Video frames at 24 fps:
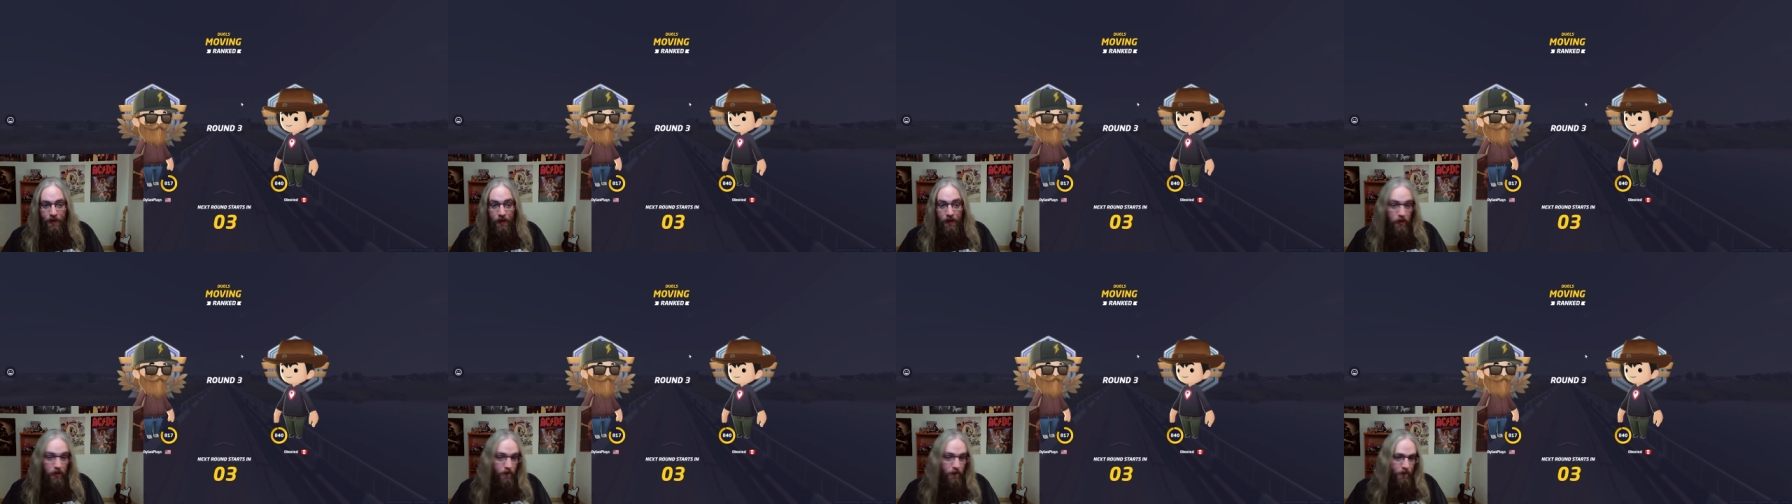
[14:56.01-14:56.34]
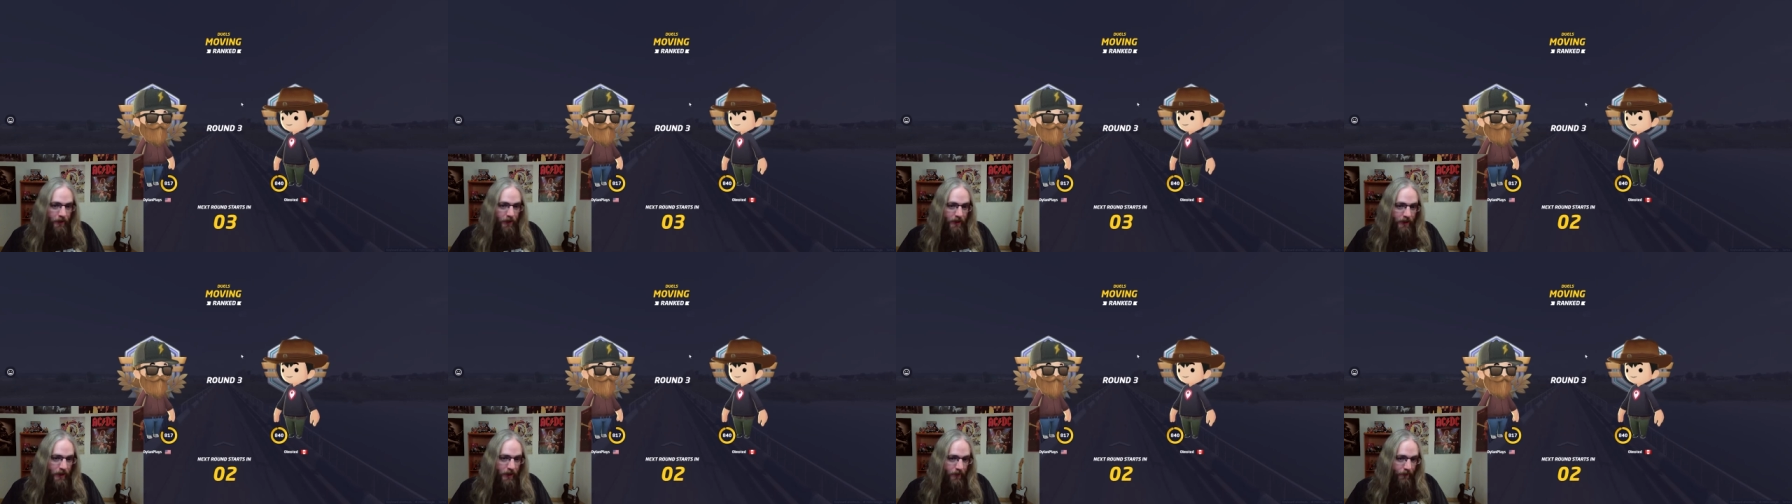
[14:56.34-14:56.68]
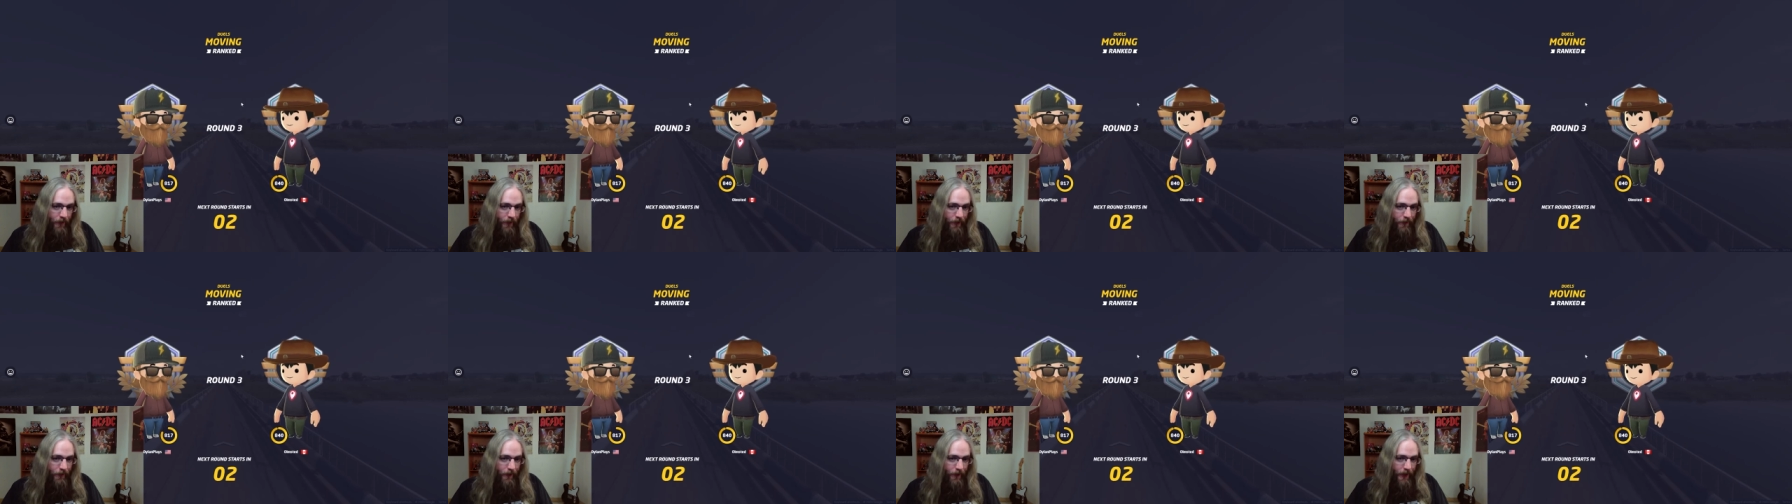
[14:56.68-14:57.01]
Hopefully, not a
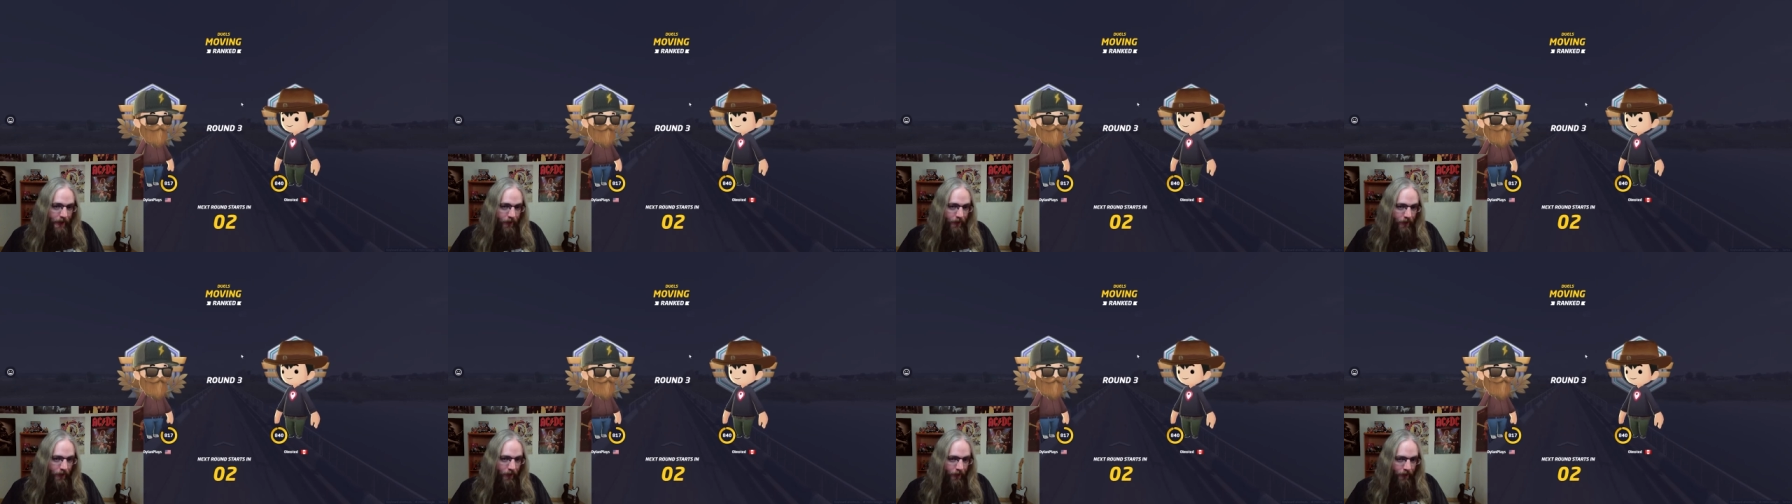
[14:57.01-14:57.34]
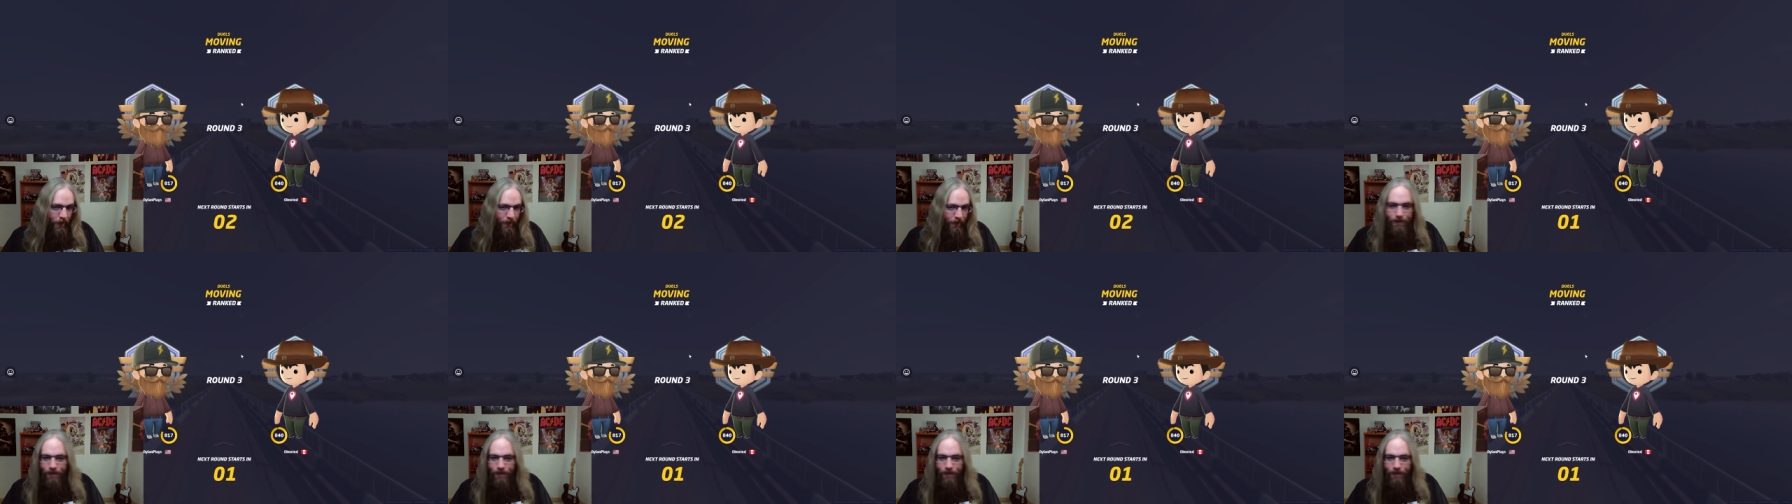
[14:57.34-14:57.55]
victory at all.